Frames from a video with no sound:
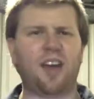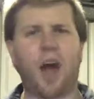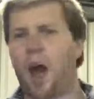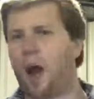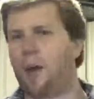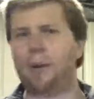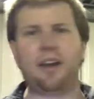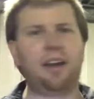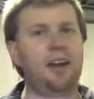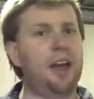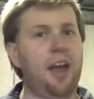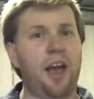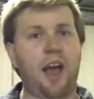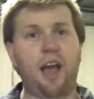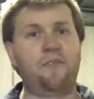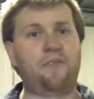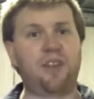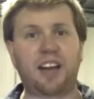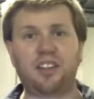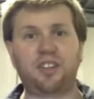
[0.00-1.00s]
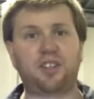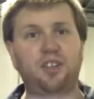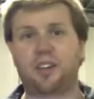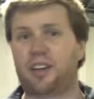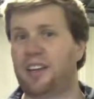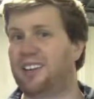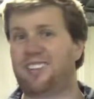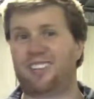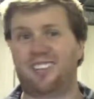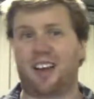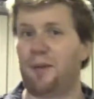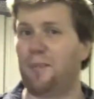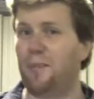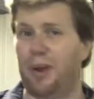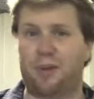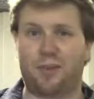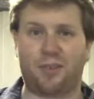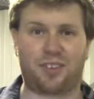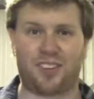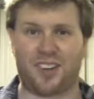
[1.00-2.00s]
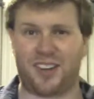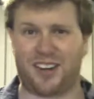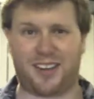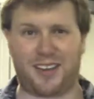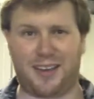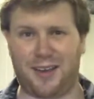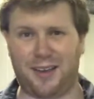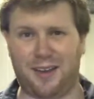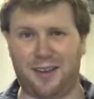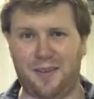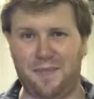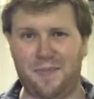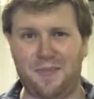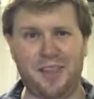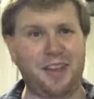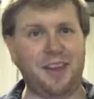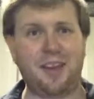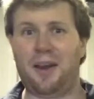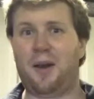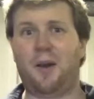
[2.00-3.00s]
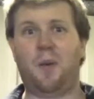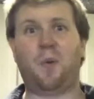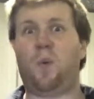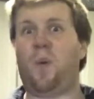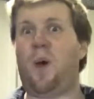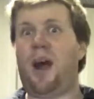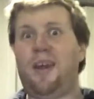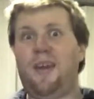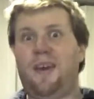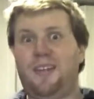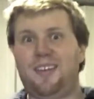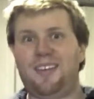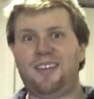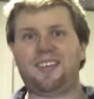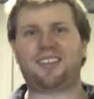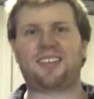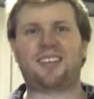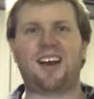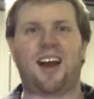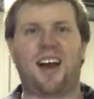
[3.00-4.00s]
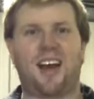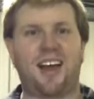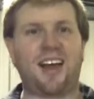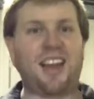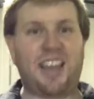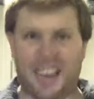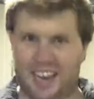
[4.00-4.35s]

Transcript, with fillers: I mean, eventually somebody was going to kill them. Why not this guy?